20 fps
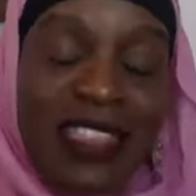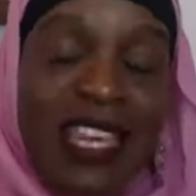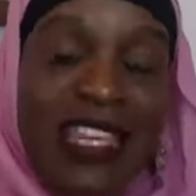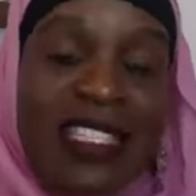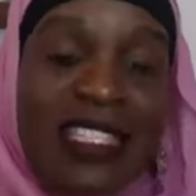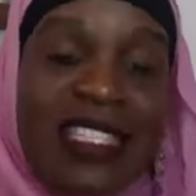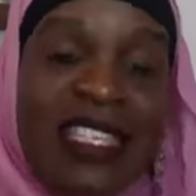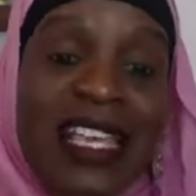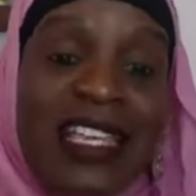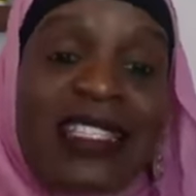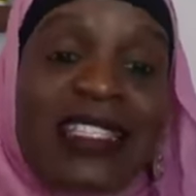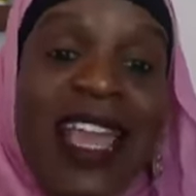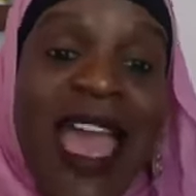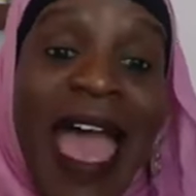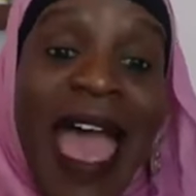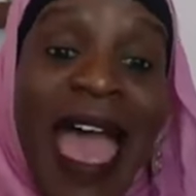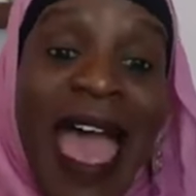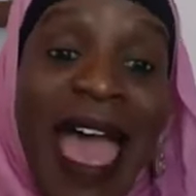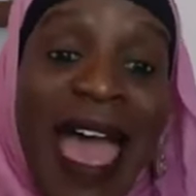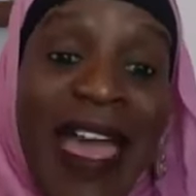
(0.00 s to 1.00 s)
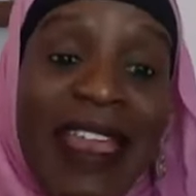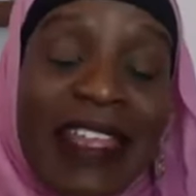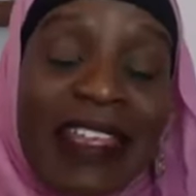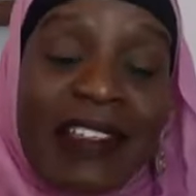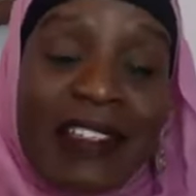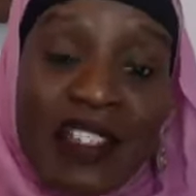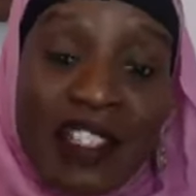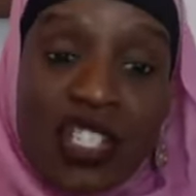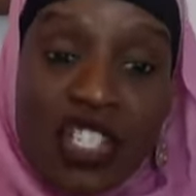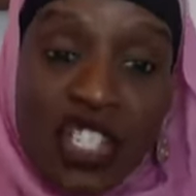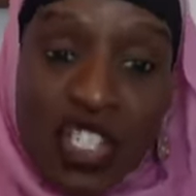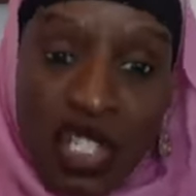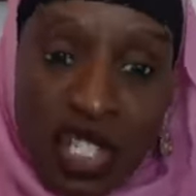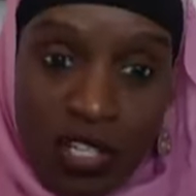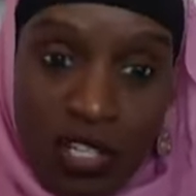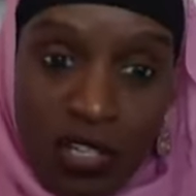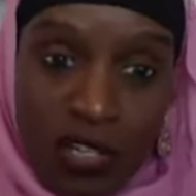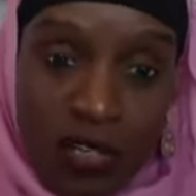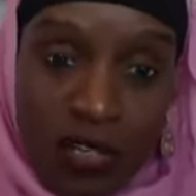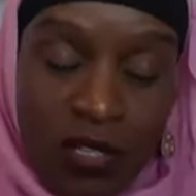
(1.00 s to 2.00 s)
that says added
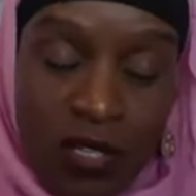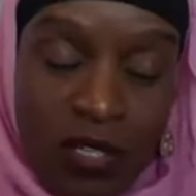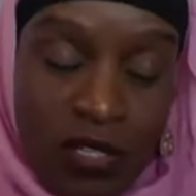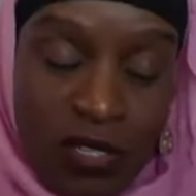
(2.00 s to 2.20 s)
sugar.